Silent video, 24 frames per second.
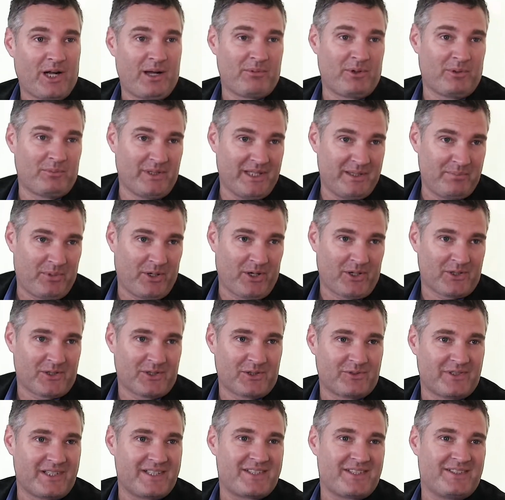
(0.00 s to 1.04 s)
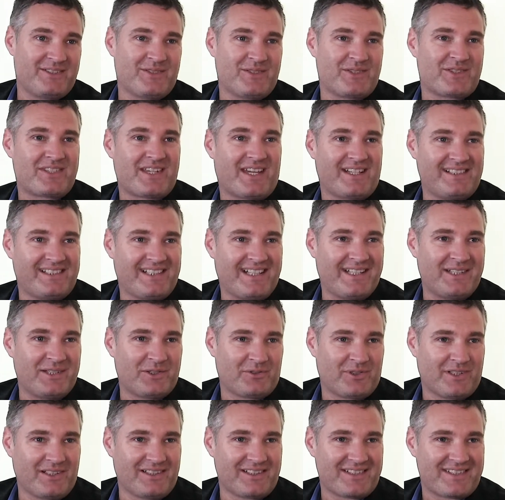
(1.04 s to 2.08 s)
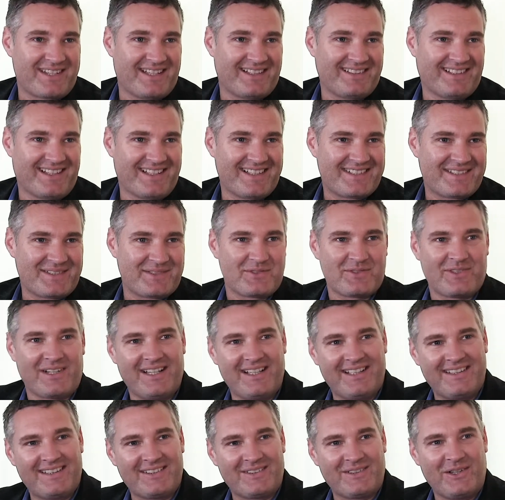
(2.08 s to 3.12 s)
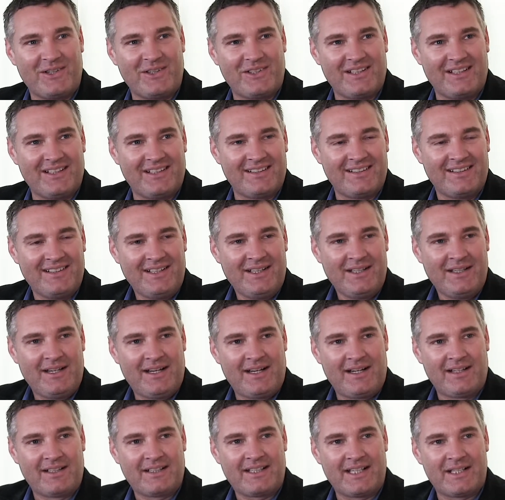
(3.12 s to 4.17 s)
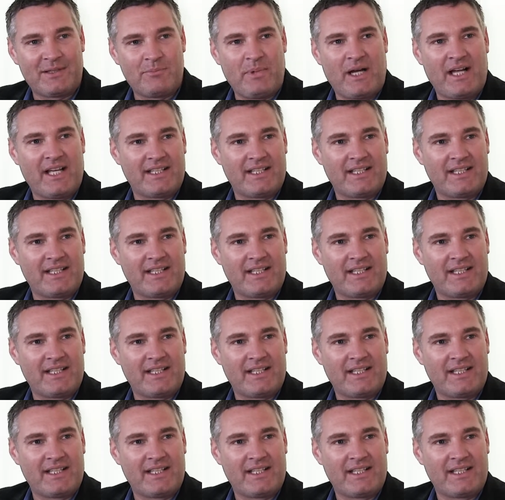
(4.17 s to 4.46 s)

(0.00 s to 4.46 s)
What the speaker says: Probably part of the reason you decided to get your real estate license, right? They're all kind of